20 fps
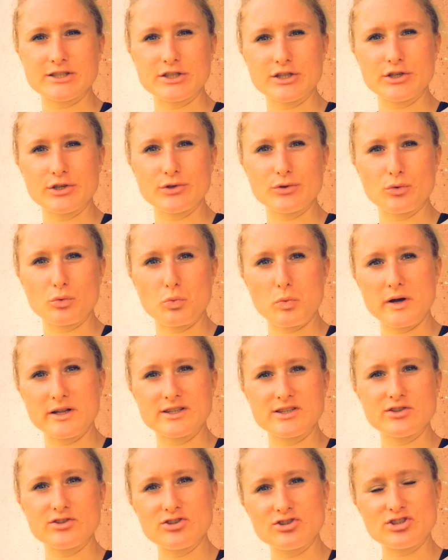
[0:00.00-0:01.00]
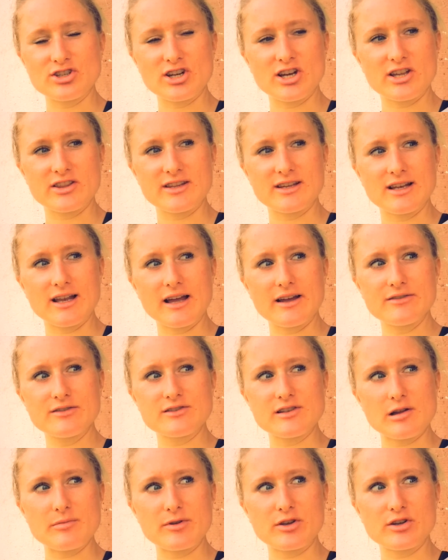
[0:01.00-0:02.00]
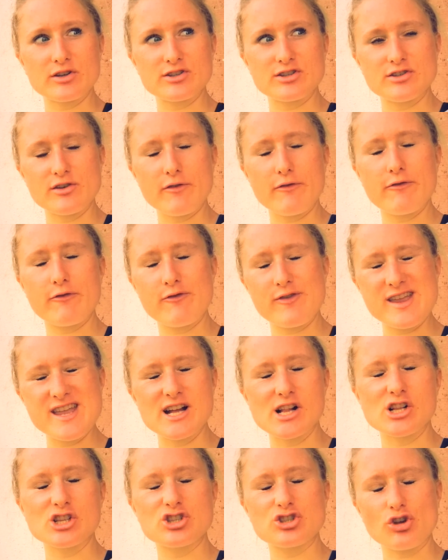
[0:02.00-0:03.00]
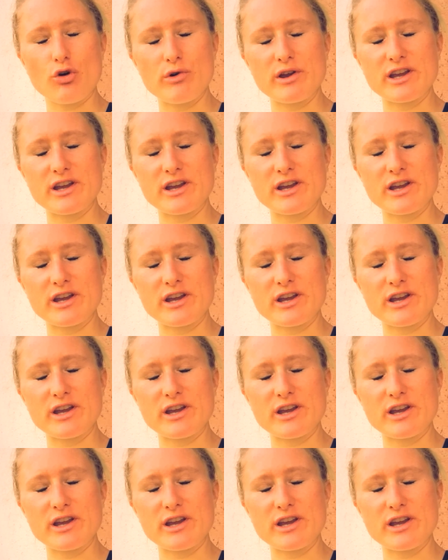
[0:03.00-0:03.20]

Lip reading: to you once you start that lifestyle, because you feel so